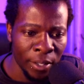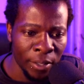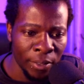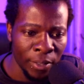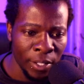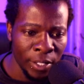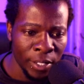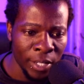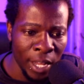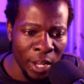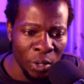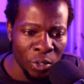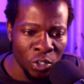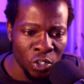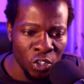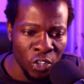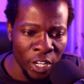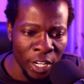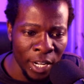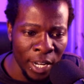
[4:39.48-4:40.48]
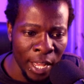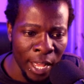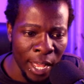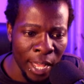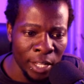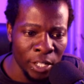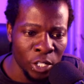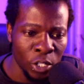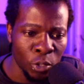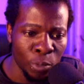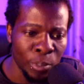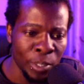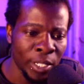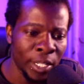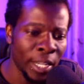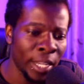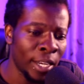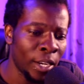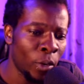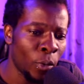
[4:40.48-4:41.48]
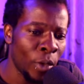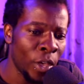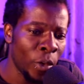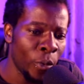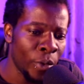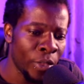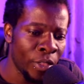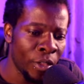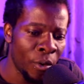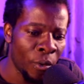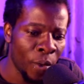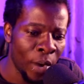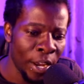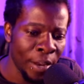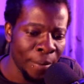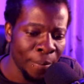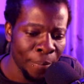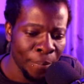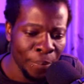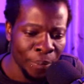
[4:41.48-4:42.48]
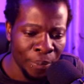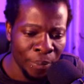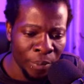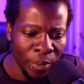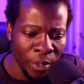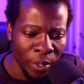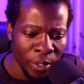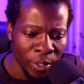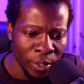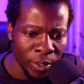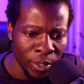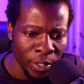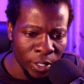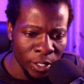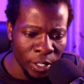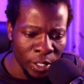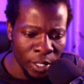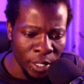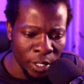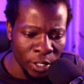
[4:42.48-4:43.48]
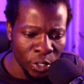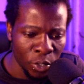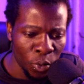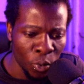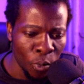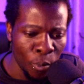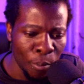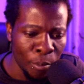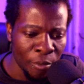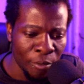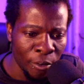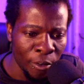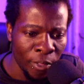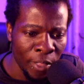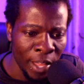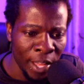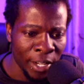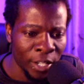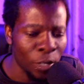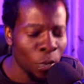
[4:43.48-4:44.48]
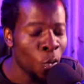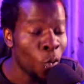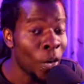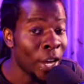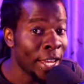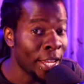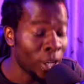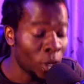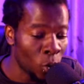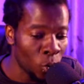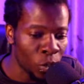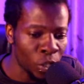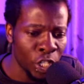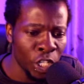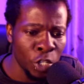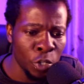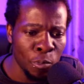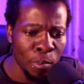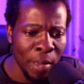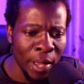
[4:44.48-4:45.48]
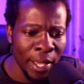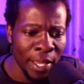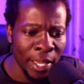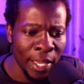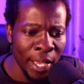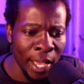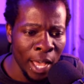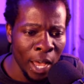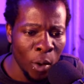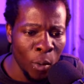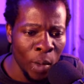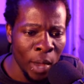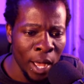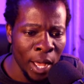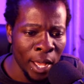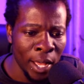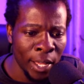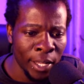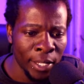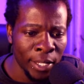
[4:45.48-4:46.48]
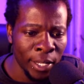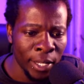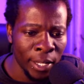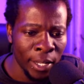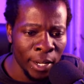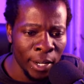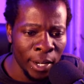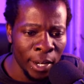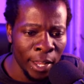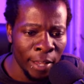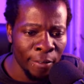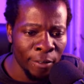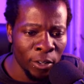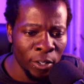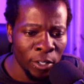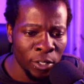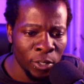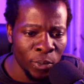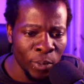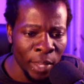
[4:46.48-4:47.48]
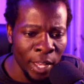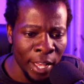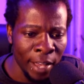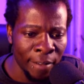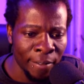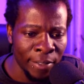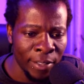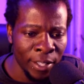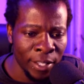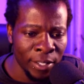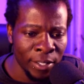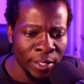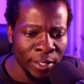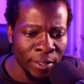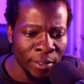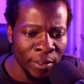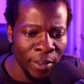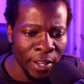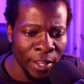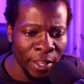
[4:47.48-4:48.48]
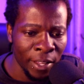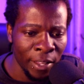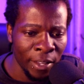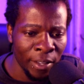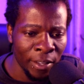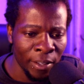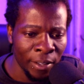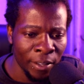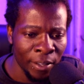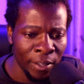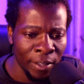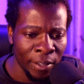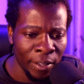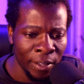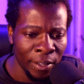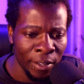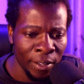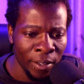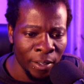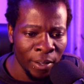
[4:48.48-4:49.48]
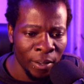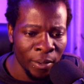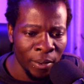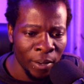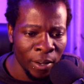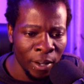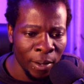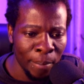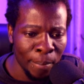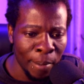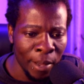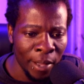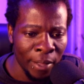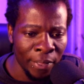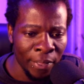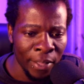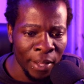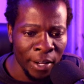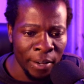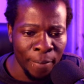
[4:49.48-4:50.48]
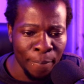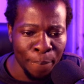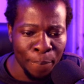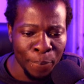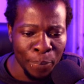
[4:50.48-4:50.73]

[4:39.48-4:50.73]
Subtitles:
This downtrend has to be done away with, right? So this is it. So before that, we continue marking our levels. We have this right here. You can mark that.